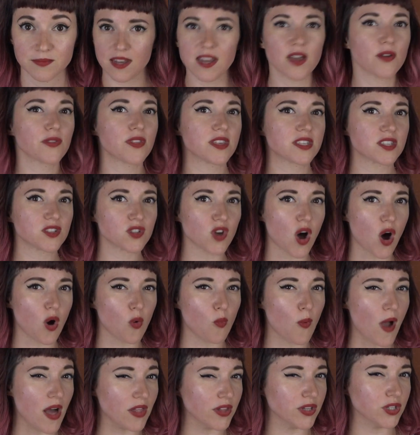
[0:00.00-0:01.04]
Now, this is all
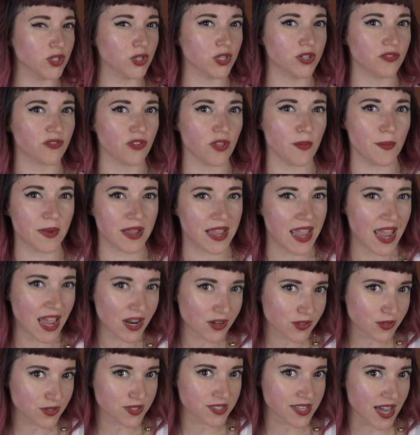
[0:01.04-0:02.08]
well and good for the
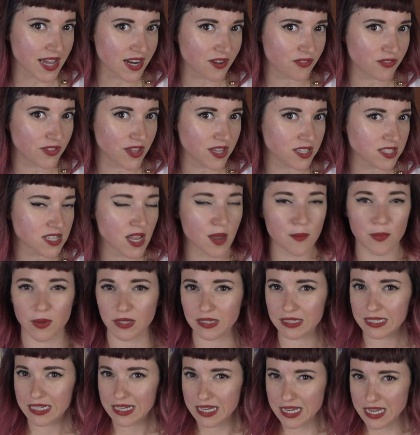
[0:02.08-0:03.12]
mechanical side of things,
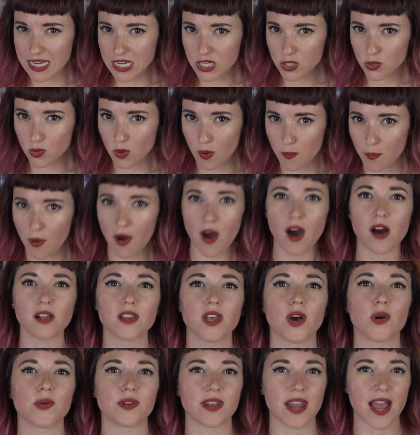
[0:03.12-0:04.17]
but leading into
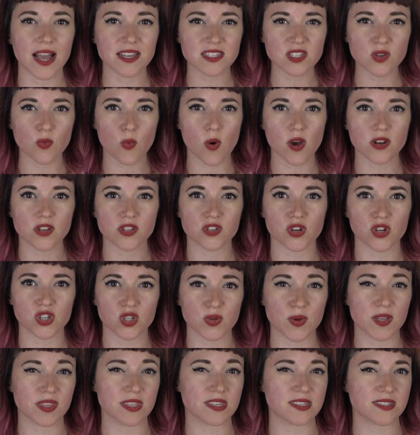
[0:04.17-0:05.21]
Apollo, NASA wanted to start
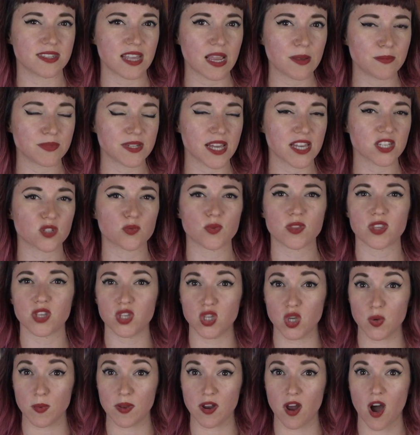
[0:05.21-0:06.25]
doing the same test with
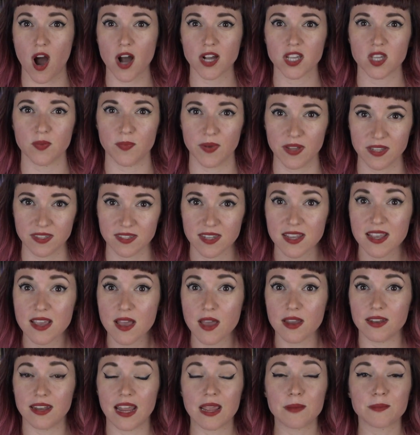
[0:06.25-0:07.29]
human occupants.
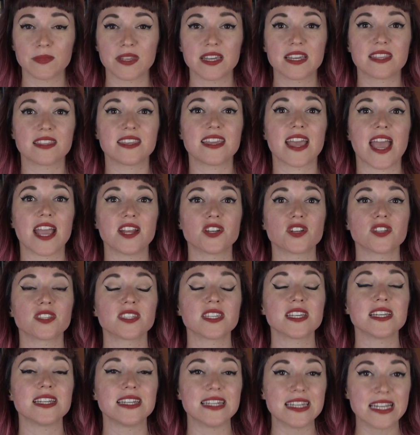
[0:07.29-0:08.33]
Namely, the
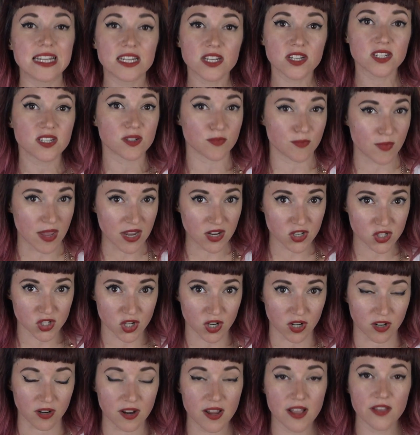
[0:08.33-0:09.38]
agency needed to make
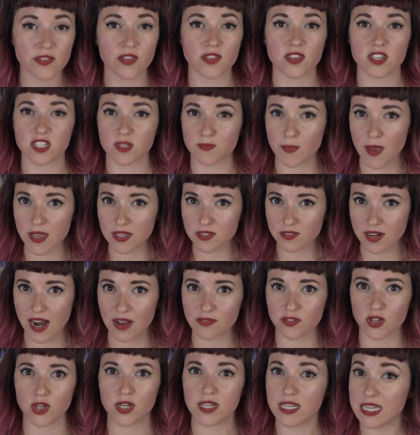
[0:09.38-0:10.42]
sure that the
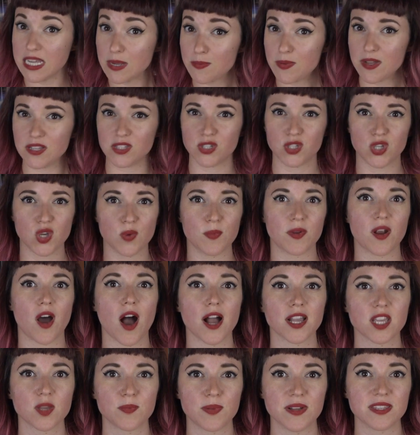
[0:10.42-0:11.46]
spacecraft could keep its human
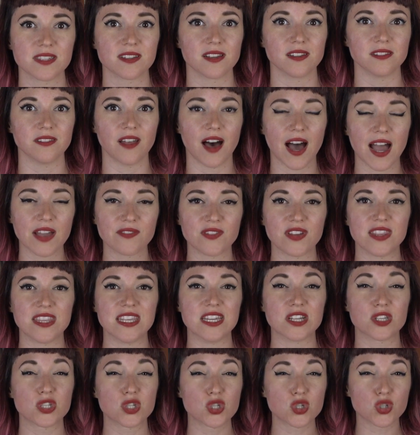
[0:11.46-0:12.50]
occupants alive in
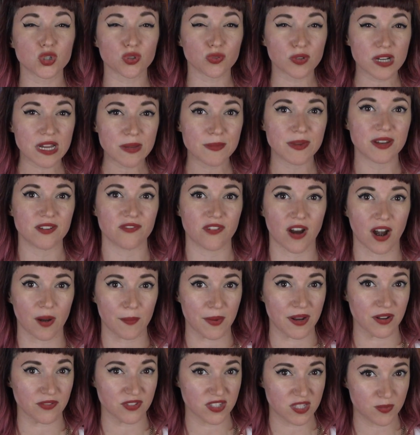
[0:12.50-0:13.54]
the extreme
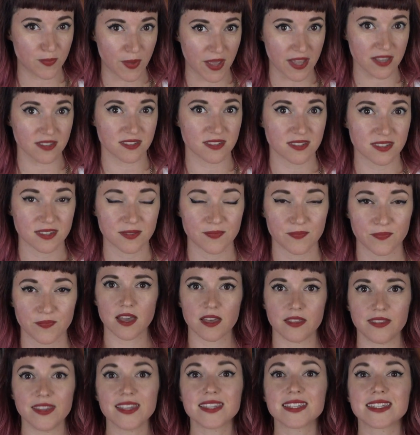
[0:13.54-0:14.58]
environment of space.
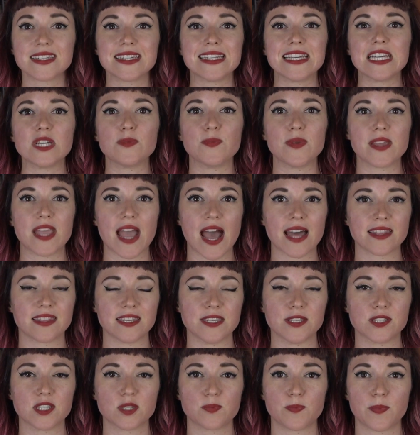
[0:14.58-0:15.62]
This need begat
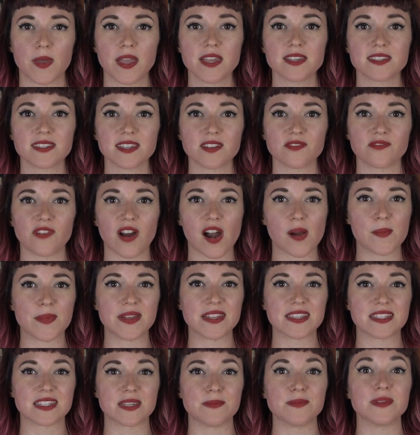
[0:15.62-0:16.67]
the Space
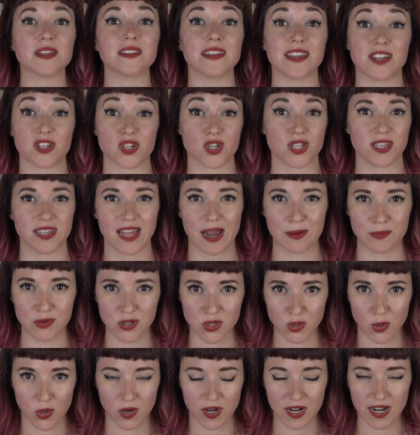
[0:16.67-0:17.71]
Environment Simulation
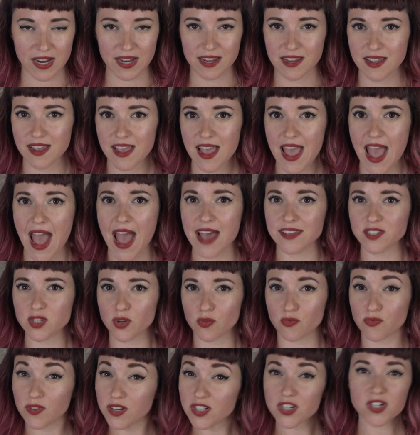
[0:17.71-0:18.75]
Laboratory. As
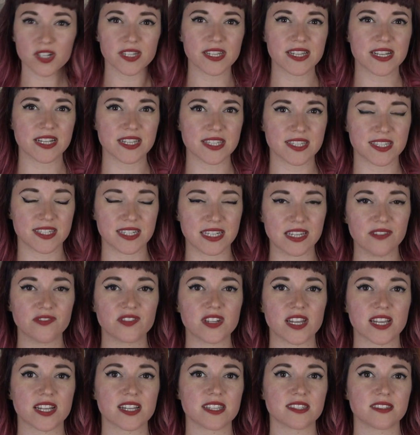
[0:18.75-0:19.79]
originally
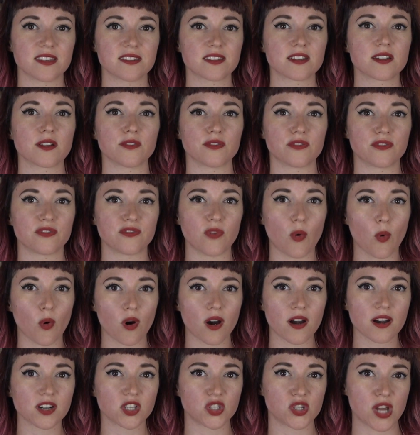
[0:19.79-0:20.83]
conceived, it consisted of
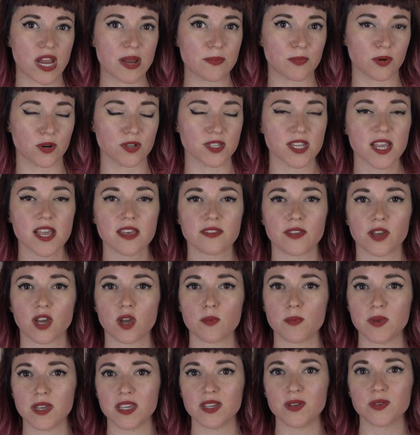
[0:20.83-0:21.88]
four chambers that
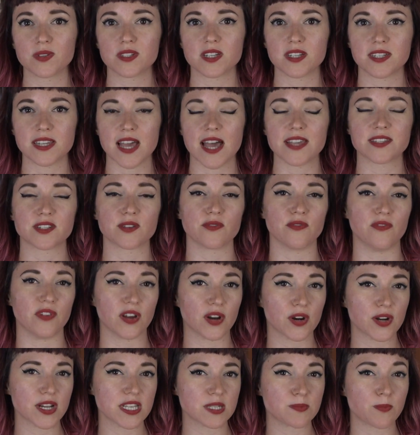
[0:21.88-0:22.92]
could be used to test
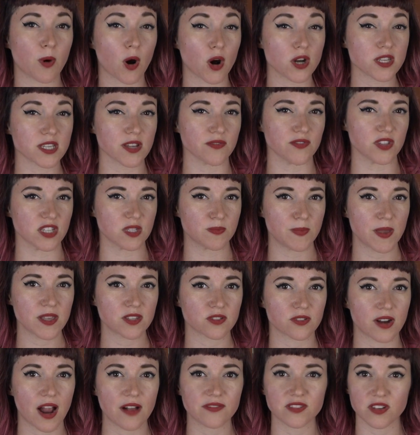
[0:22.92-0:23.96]
various parts of the
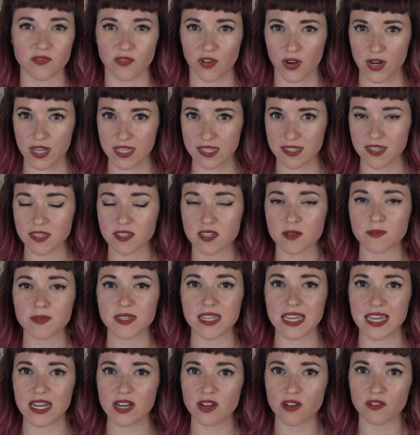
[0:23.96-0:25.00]
spacecraft and various
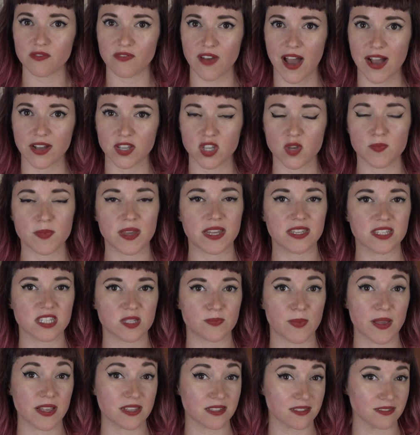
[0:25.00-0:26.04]
systems in a vacuum in
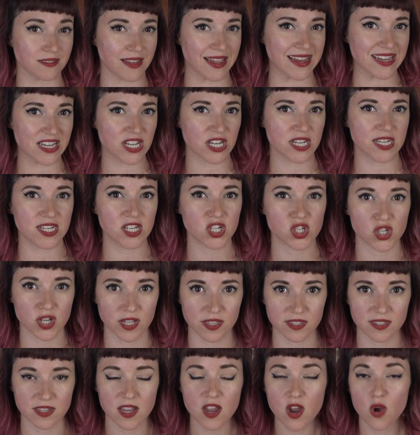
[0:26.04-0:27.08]
space-like
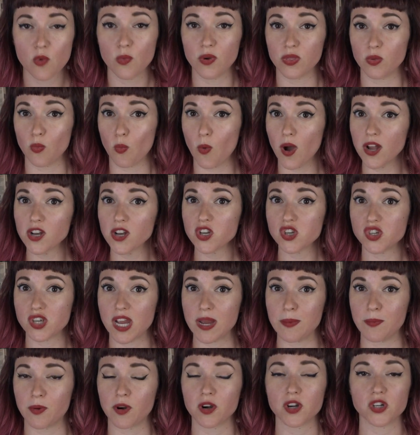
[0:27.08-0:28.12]
conditions, with one
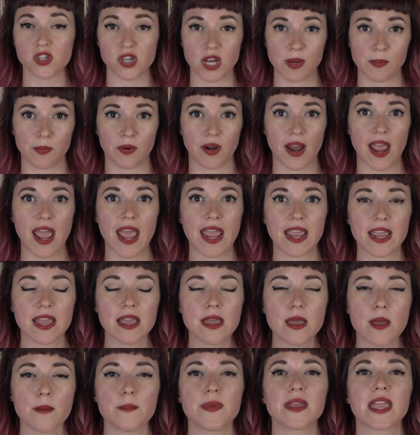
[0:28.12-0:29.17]
chamber, Chamber A,
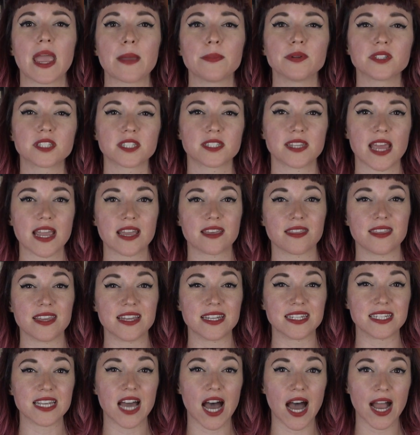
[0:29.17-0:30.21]
being able to take the
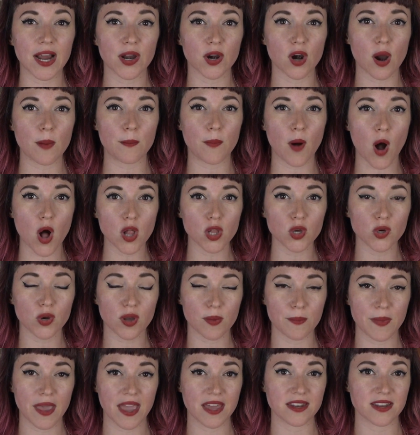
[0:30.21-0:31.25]
entire Apollo
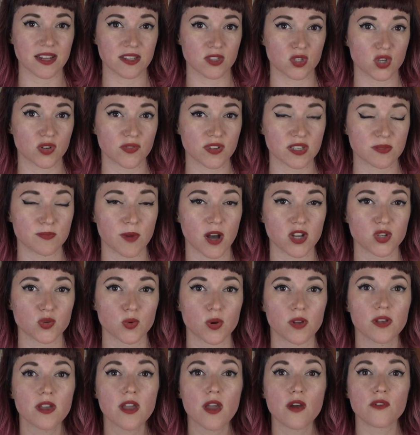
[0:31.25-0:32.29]
command and service
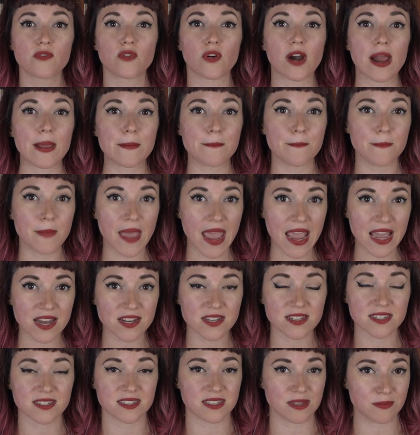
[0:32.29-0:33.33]
module for a
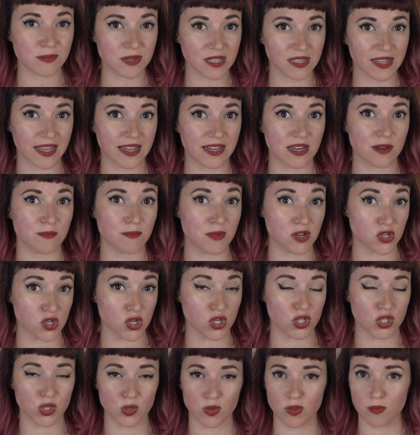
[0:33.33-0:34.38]
manned simulated
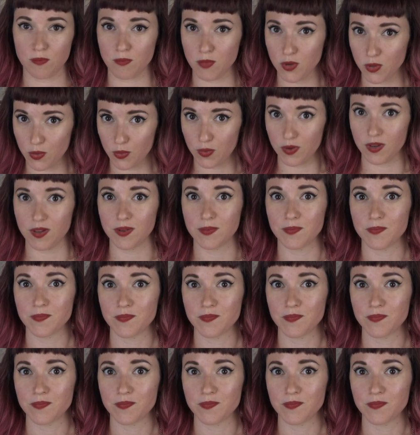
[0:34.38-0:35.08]
mission to the moon.